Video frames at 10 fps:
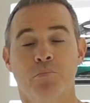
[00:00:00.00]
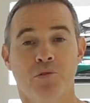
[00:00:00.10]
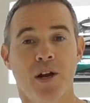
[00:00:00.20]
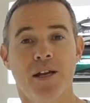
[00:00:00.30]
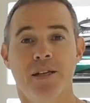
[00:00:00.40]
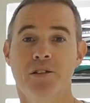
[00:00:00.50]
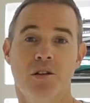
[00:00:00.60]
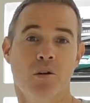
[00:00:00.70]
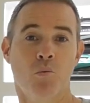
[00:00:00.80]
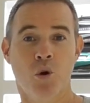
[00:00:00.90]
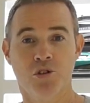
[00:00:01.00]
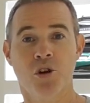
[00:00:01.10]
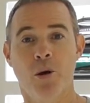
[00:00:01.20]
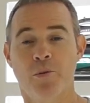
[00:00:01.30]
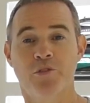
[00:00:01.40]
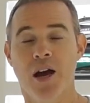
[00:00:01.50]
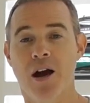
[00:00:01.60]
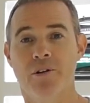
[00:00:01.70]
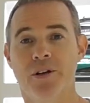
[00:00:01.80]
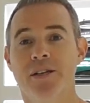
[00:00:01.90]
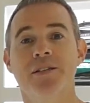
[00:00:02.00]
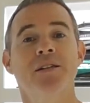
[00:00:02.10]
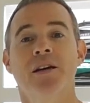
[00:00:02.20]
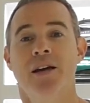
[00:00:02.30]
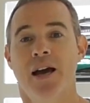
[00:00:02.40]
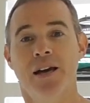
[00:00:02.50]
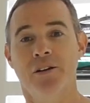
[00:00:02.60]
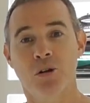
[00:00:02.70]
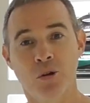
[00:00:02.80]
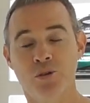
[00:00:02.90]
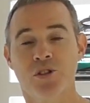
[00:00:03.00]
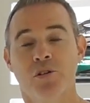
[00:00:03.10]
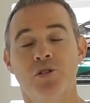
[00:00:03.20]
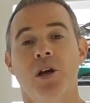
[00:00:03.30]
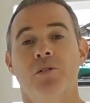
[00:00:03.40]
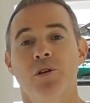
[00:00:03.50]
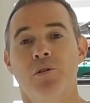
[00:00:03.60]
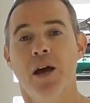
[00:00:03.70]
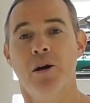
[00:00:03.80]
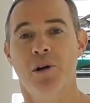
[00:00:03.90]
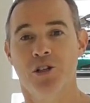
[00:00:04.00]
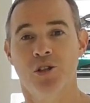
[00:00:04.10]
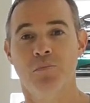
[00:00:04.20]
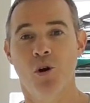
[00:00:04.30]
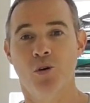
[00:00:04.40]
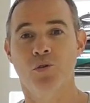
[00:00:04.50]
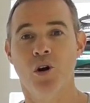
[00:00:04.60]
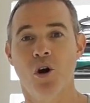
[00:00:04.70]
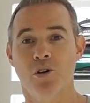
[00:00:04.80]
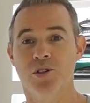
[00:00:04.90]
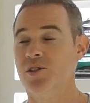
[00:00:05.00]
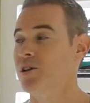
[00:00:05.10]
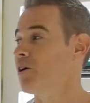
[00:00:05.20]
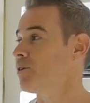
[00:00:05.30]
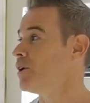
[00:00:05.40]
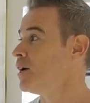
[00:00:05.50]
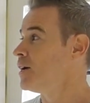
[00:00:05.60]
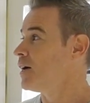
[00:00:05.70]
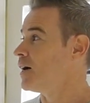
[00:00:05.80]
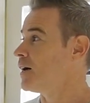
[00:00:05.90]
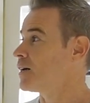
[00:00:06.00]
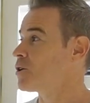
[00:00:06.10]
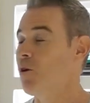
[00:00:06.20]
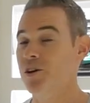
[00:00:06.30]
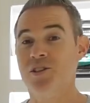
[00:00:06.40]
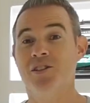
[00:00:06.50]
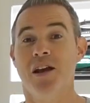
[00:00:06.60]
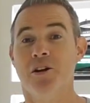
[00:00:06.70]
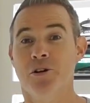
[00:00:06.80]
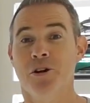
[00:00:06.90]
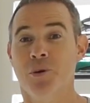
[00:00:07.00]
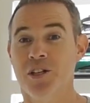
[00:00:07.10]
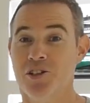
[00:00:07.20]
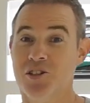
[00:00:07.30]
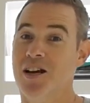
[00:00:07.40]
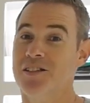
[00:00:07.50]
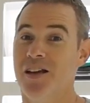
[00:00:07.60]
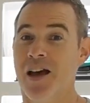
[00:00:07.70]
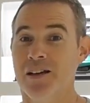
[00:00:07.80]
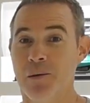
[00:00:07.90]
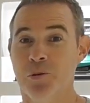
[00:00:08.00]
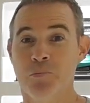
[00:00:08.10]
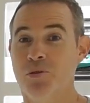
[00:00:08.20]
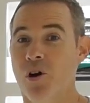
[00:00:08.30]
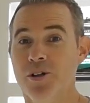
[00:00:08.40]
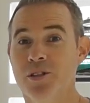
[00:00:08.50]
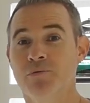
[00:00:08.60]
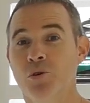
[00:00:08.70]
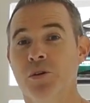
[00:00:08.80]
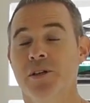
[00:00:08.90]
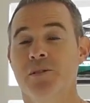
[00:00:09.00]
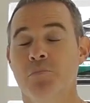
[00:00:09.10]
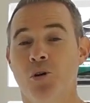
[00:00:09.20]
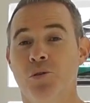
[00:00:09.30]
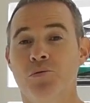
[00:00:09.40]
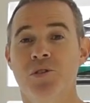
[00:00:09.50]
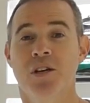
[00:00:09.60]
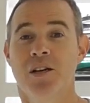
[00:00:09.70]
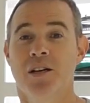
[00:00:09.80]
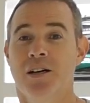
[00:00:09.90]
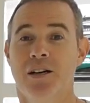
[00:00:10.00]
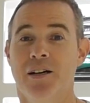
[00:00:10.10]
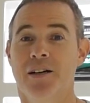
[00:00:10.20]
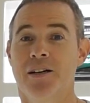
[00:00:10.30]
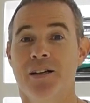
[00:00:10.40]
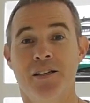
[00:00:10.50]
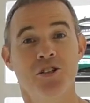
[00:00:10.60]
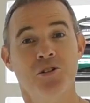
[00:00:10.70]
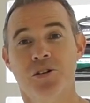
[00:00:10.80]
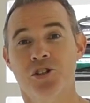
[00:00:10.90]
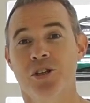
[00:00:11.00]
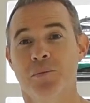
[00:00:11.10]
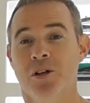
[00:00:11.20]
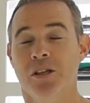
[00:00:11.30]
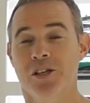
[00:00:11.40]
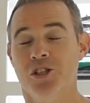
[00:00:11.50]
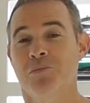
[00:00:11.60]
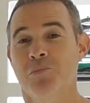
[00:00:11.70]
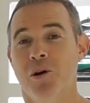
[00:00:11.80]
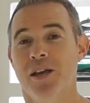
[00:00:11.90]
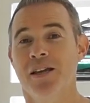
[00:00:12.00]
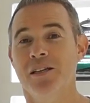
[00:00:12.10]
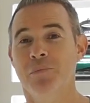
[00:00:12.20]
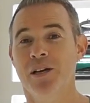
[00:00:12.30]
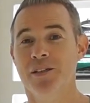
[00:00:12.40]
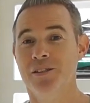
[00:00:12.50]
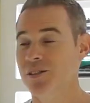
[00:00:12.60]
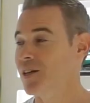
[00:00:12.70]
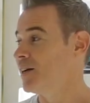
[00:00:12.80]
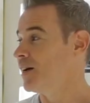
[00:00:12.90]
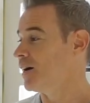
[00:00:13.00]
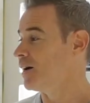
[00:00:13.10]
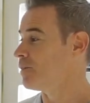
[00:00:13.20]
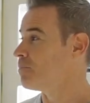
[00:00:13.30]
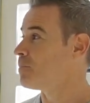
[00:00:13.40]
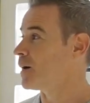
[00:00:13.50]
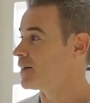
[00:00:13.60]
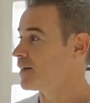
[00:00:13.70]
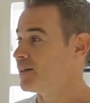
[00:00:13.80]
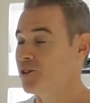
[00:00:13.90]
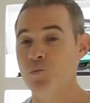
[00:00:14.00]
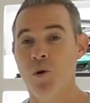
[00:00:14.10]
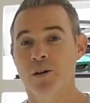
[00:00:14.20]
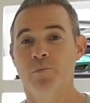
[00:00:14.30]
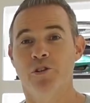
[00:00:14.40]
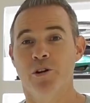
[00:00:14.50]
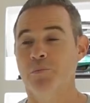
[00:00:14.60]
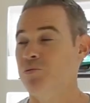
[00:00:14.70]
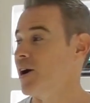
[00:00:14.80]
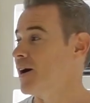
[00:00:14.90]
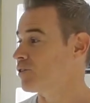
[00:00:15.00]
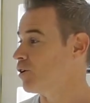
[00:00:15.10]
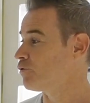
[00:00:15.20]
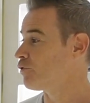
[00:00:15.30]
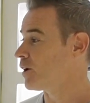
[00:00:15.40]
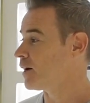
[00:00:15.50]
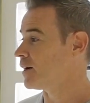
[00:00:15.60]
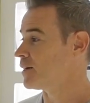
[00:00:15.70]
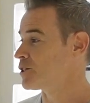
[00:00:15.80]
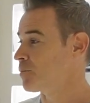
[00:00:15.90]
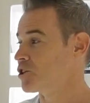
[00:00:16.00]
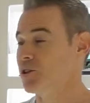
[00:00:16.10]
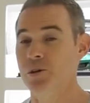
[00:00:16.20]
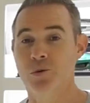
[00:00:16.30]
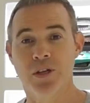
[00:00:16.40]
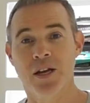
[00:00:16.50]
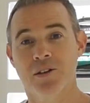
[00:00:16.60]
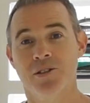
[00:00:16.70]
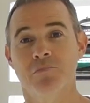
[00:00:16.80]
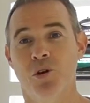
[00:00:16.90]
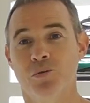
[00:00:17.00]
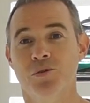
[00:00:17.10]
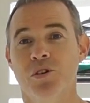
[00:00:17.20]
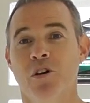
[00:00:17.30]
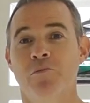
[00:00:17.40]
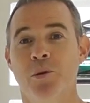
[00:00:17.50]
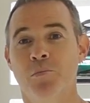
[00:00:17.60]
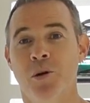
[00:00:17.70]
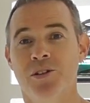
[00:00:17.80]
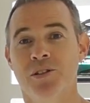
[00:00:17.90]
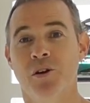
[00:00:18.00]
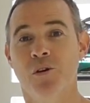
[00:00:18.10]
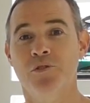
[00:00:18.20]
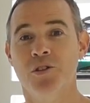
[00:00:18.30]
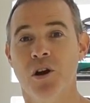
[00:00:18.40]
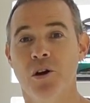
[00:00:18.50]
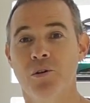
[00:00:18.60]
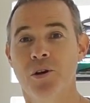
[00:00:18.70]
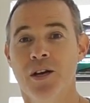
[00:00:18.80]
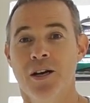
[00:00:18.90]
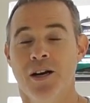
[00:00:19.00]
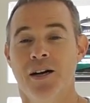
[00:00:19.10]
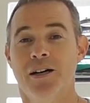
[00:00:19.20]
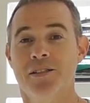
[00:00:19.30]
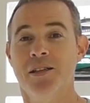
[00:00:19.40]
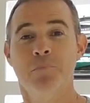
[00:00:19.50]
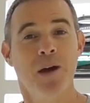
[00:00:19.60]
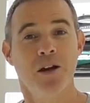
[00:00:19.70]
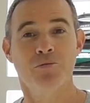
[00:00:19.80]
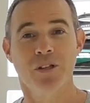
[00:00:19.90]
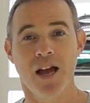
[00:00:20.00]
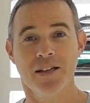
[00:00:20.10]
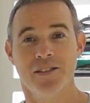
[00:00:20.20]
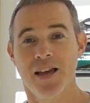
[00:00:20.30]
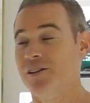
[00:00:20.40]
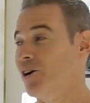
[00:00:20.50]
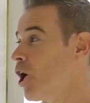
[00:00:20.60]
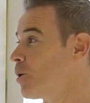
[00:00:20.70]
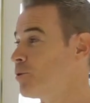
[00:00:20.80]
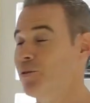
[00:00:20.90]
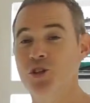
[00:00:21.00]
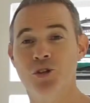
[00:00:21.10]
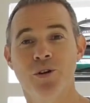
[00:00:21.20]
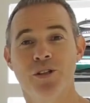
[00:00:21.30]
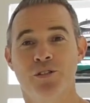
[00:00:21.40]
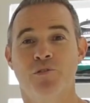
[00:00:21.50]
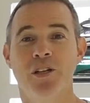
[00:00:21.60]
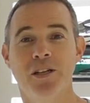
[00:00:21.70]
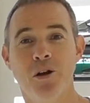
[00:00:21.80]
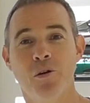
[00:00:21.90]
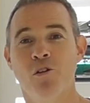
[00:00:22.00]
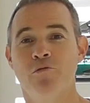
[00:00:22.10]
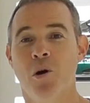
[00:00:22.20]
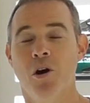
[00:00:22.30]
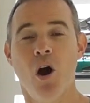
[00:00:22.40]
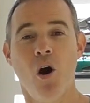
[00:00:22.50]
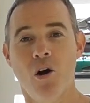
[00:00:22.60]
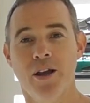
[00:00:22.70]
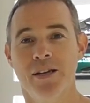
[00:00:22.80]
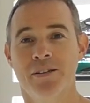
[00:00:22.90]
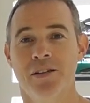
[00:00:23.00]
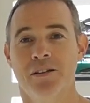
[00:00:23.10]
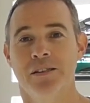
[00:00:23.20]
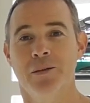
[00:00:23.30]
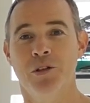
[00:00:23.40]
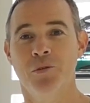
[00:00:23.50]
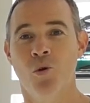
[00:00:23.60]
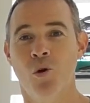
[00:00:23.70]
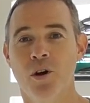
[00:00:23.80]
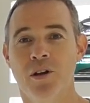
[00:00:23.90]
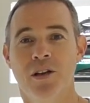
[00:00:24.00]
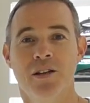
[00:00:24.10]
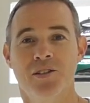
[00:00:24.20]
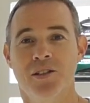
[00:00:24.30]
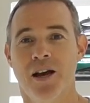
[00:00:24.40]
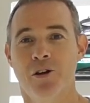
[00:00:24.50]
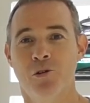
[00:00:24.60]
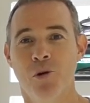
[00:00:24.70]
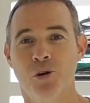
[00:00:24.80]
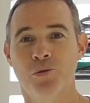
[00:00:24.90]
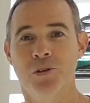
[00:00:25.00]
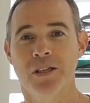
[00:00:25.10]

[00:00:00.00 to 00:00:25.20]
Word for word: the brand, what type of car it is, and I'll also tell you how much the model costs. So uh, quite staggering when you start to add up the price of all these models. Uh, it is not a cheap collection by any means. Um, but it is one I'm very proud of, uh, especially all the custom models that I've built myself. So uh, sit back, relax, and I hope you enjoy this video of my high-end Liberty Walk scale model